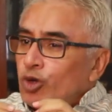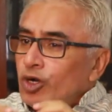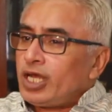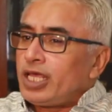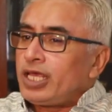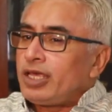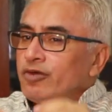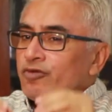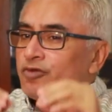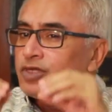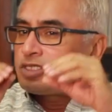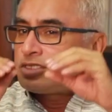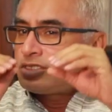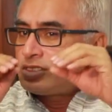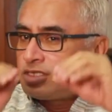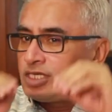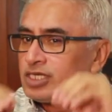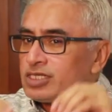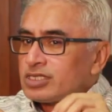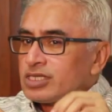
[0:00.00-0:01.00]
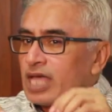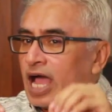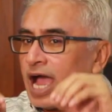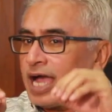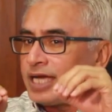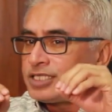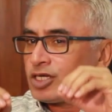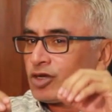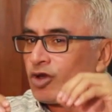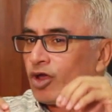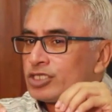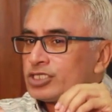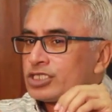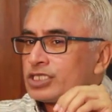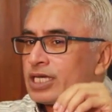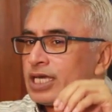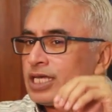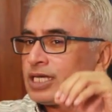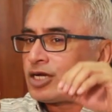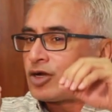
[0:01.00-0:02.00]
Slowly, with this
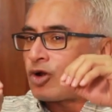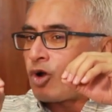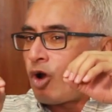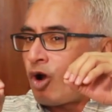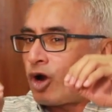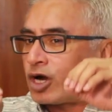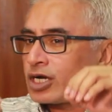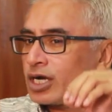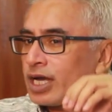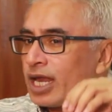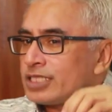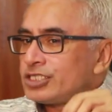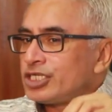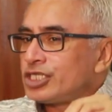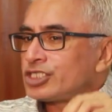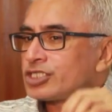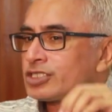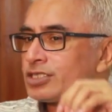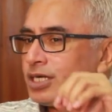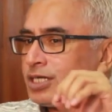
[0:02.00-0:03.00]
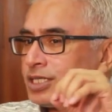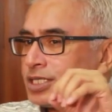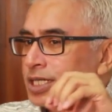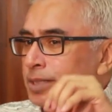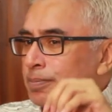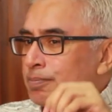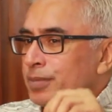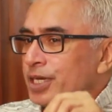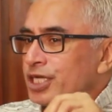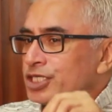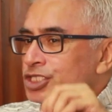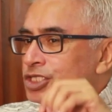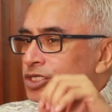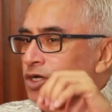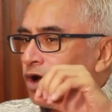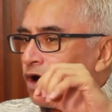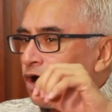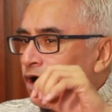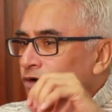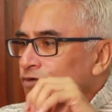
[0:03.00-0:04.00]
ideological and organizational
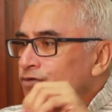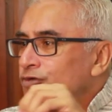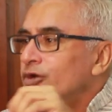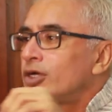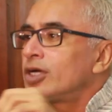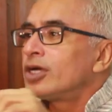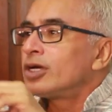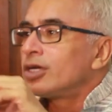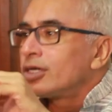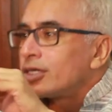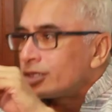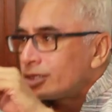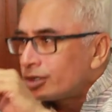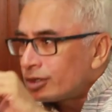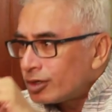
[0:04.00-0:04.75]
depletion of,